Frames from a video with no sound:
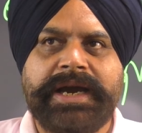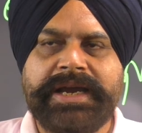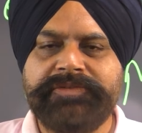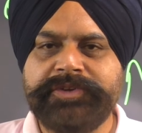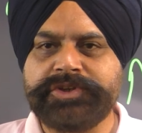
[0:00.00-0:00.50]

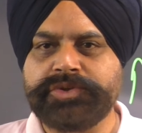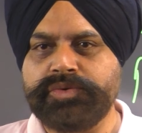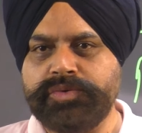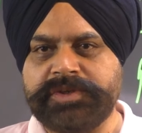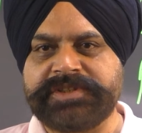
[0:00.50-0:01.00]
I wish
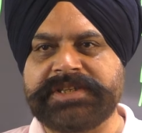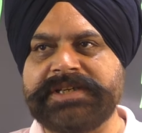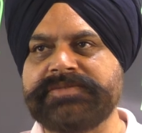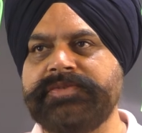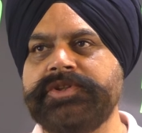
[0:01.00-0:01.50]
to
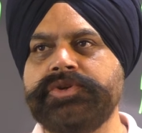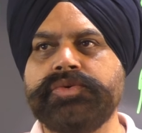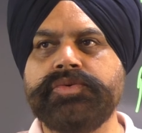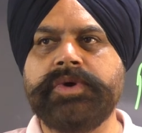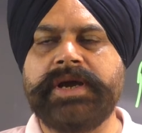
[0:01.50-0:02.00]
discuss with
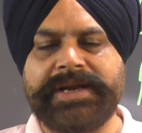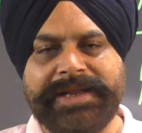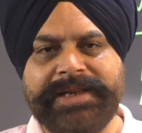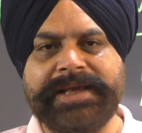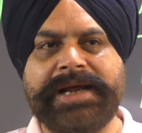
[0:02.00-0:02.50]
you, and
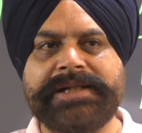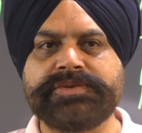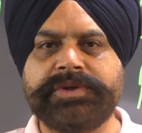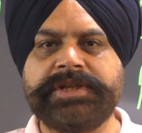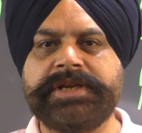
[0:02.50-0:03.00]
earlier
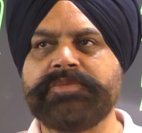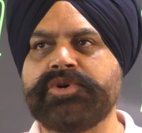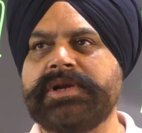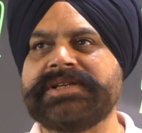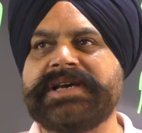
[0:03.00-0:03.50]
also in the demo
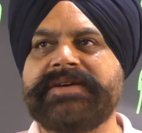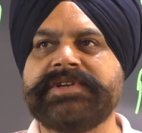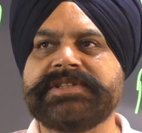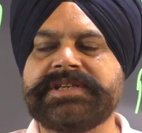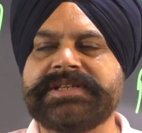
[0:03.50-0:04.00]
class I have
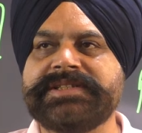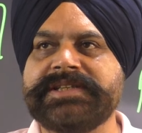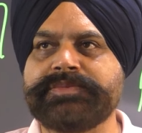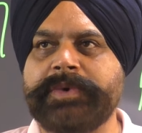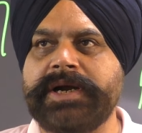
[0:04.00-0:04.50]
discussed
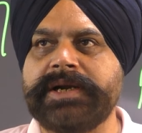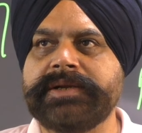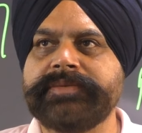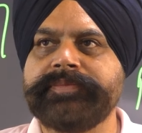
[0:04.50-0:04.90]
this part.